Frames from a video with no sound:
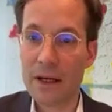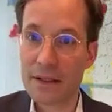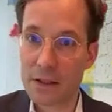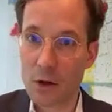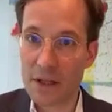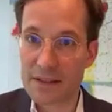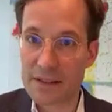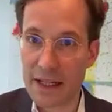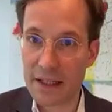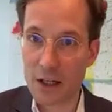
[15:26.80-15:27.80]
Now let's
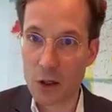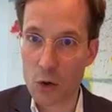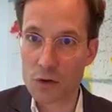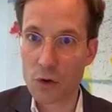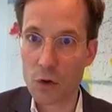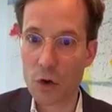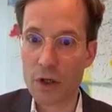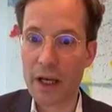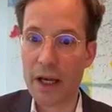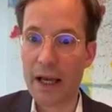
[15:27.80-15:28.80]
take a closer look
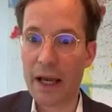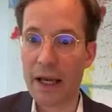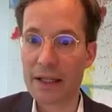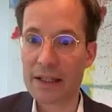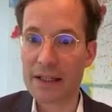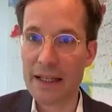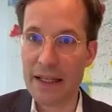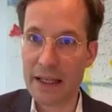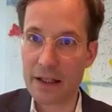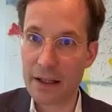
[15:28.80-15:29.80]
at
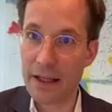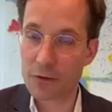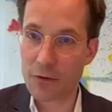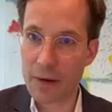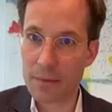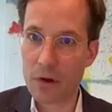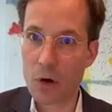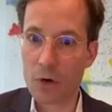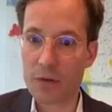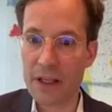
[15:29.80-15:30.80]
the legal framework
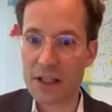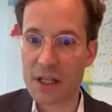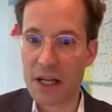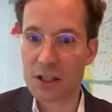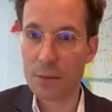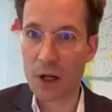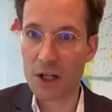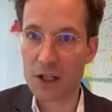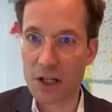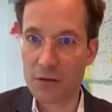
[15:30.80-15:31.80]
of the International
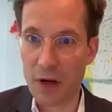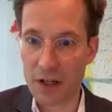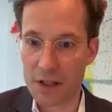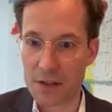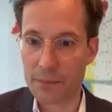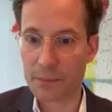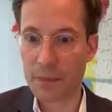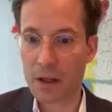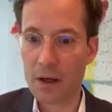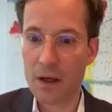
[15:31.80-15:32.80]
Monetary Fund.
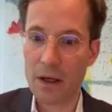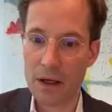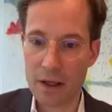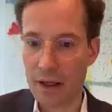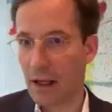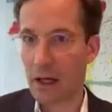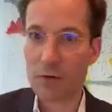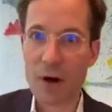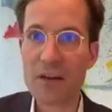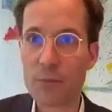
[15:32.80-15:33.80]
There are
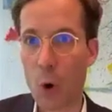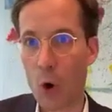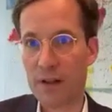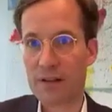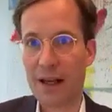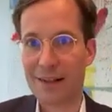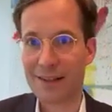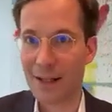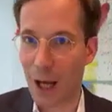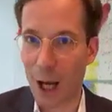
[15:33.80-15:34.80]
five points that
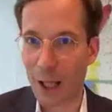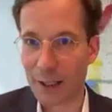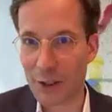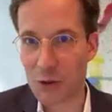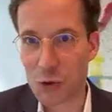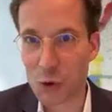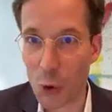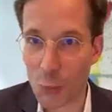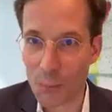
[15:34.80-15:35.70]
I think you should know.